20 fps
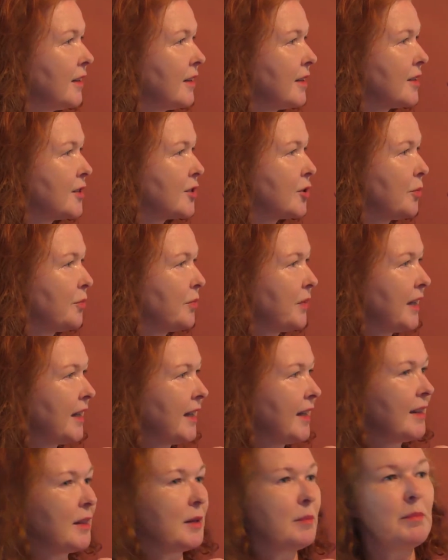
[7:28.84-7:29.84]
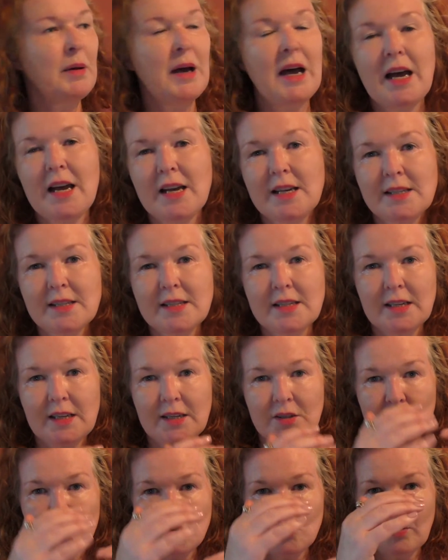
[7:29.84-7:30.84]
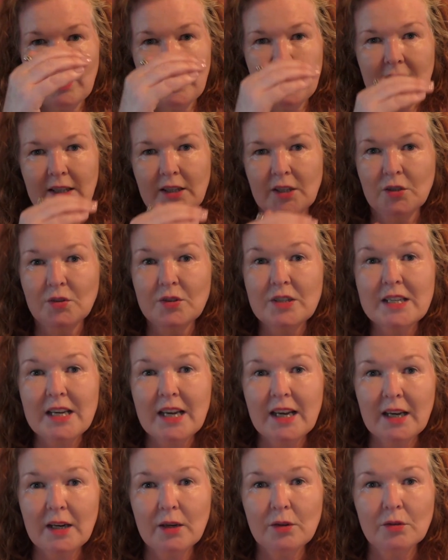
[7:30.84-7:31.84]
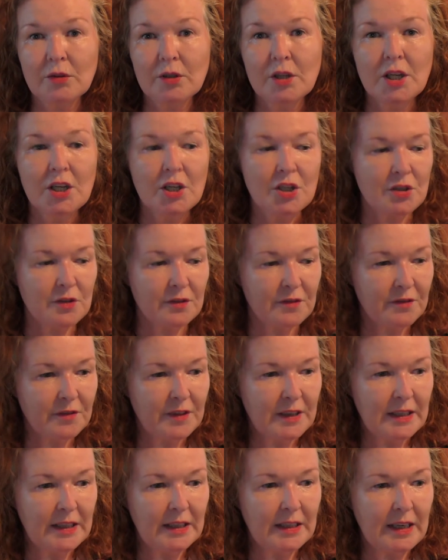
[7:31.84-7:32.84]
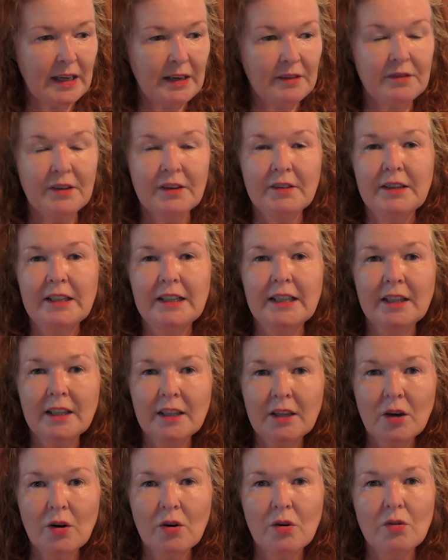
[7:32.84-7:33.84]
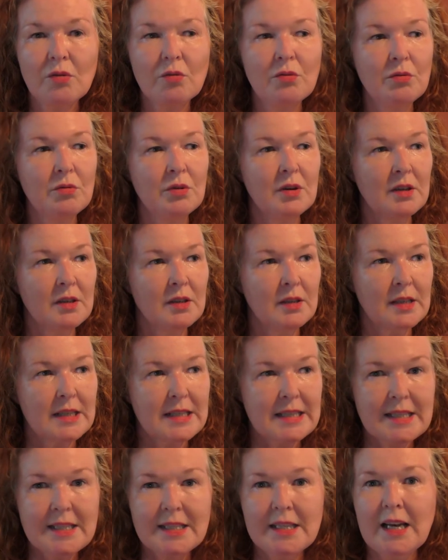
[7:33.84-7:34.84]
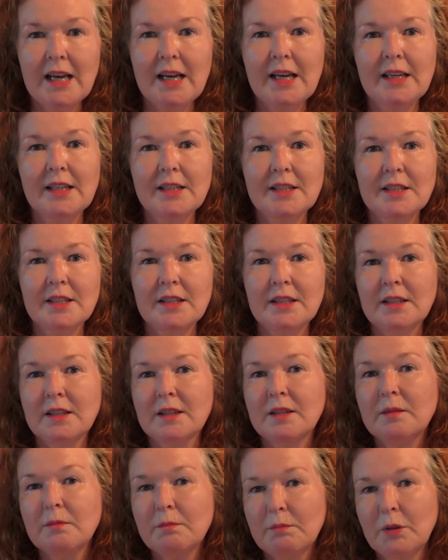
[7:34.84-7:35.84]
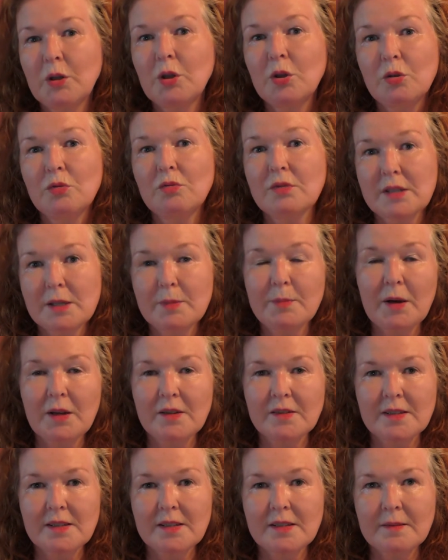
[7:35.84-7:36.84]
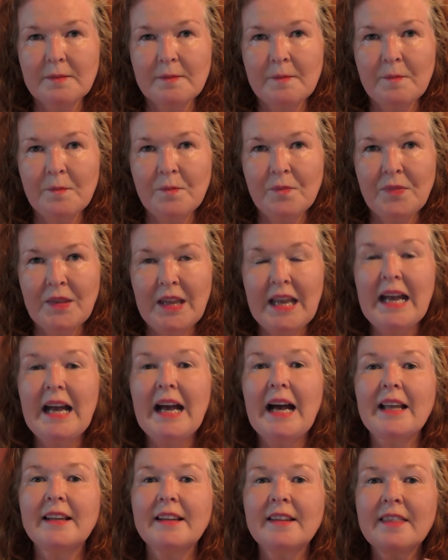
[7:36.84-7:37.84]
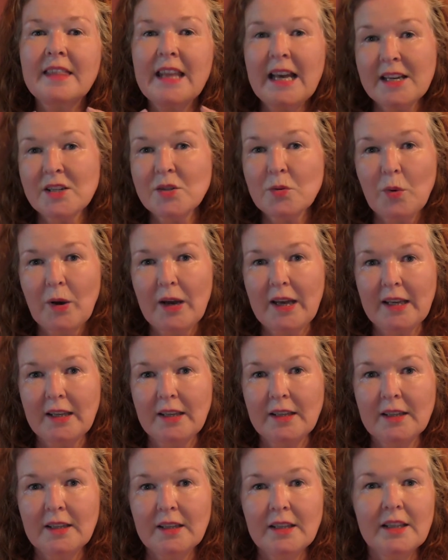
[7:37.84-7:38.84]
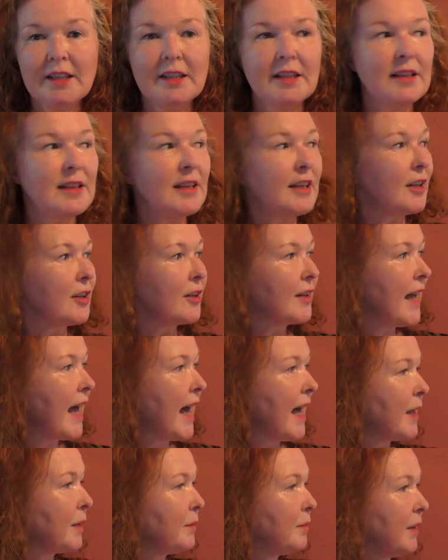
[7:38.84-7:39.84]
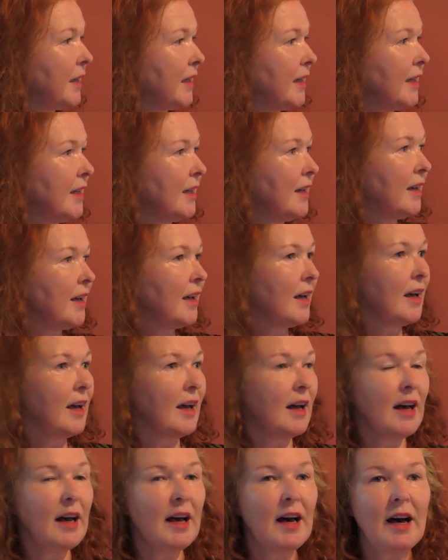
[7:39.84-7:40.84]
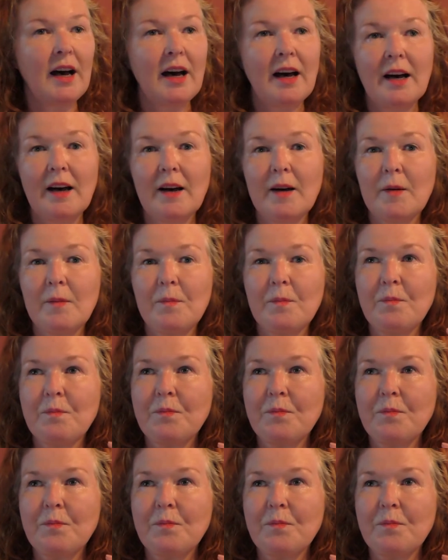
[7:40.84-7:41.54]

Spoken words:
something in the past as dragging you down to feel a very low, sad, blue response. And in that way, there can be a